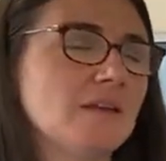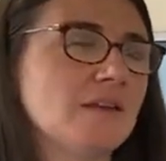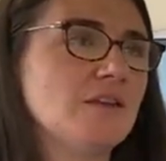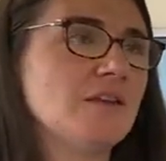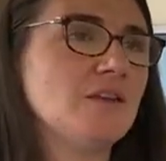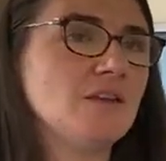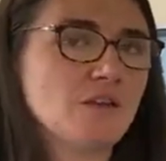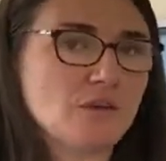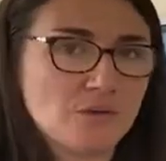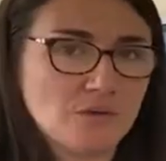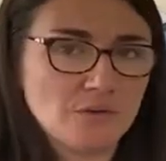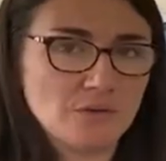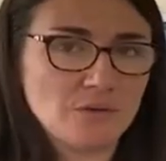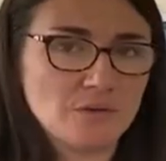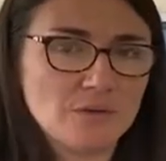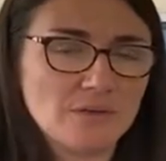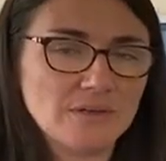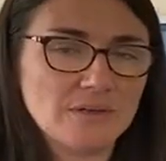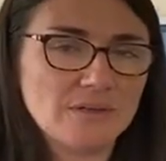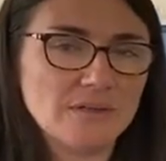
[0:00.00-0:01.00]

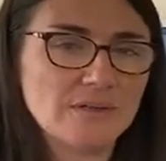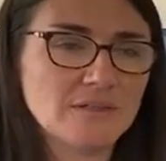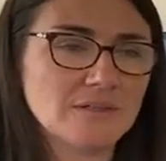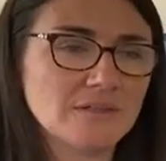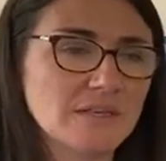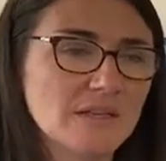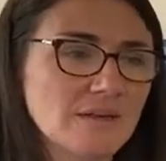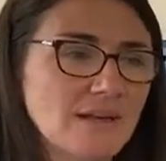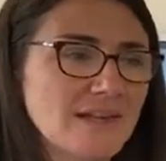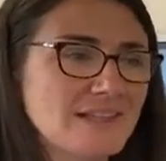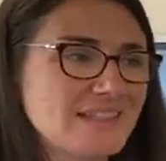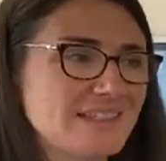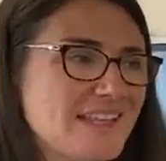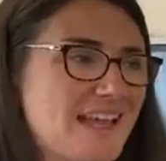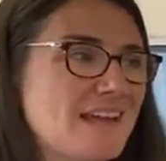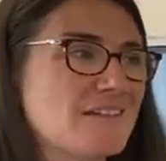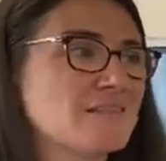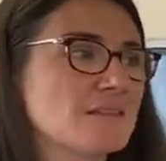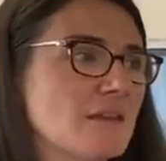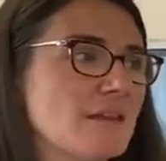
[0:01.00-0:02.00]
You. So it
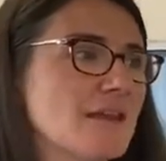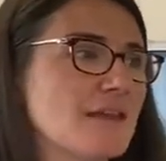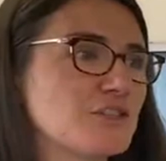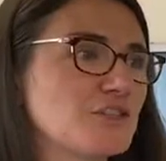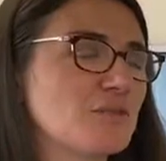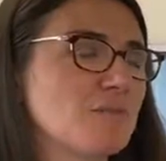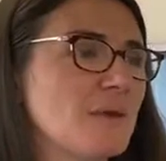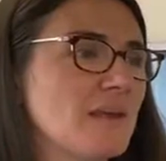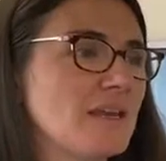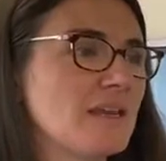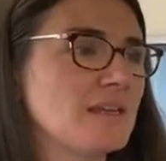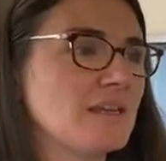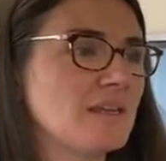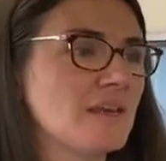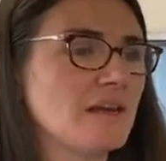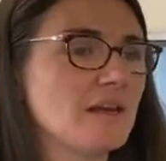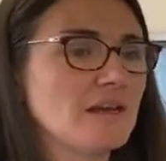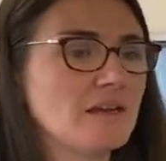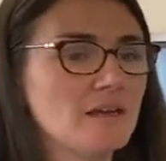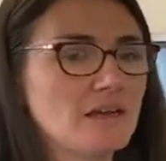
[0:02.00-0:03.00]
sounds like it should be
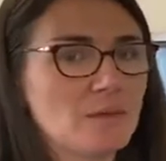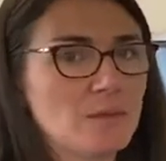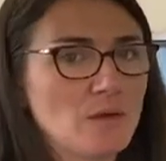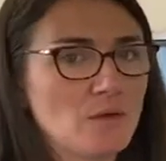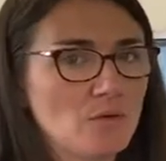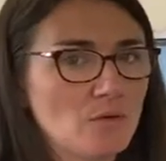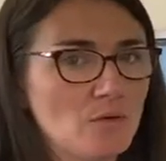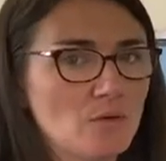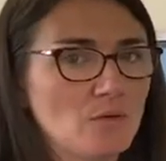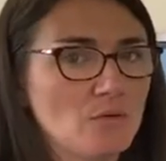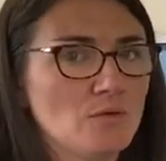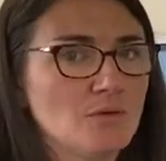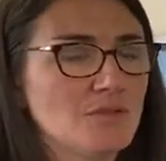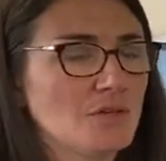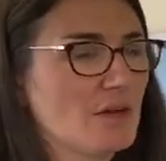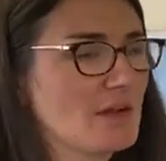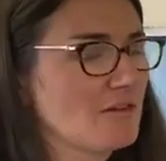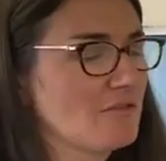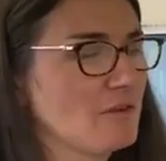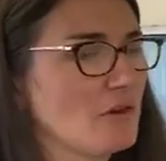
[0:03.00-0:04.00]
ya and the oo
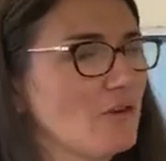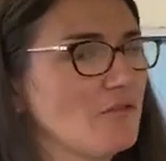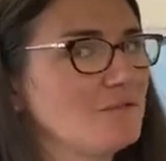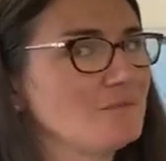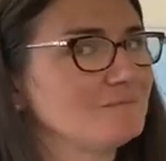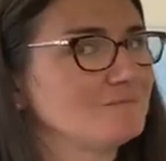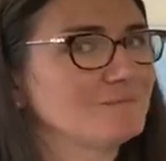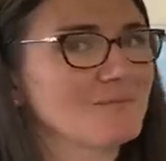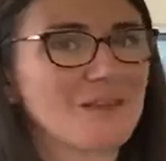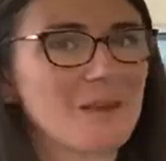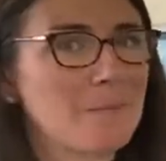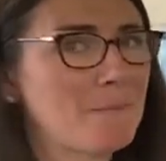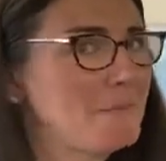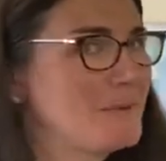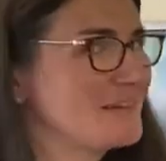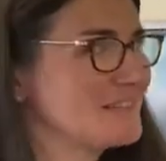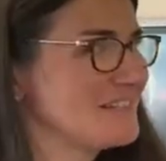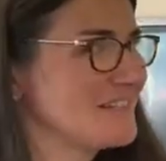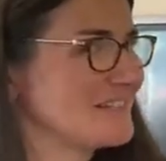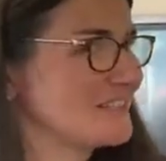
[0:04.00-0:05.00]
digraph,
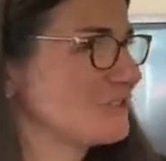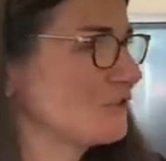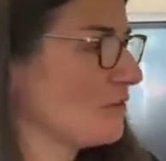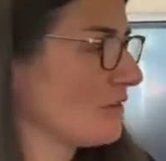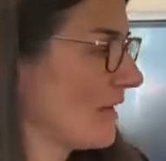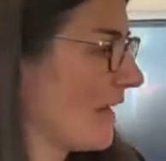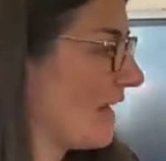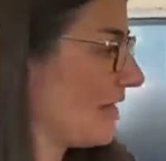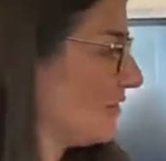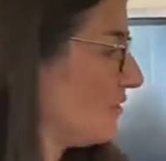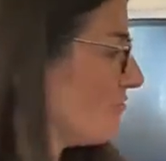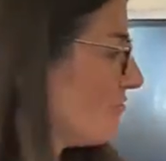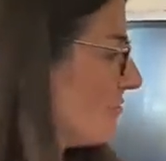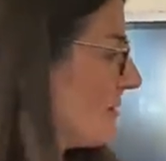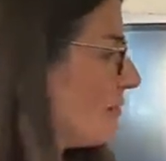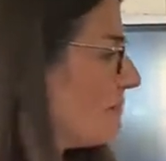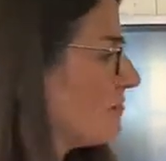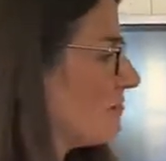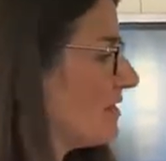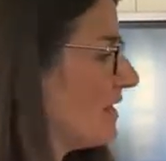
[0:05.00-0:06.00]
but it's not. Can you
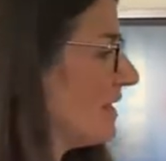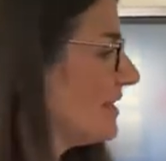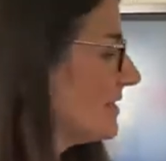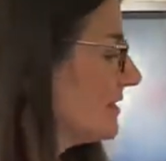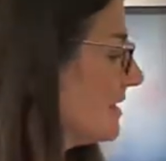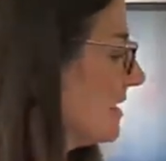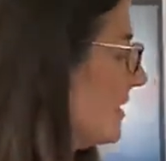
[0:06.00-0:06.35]
remember it?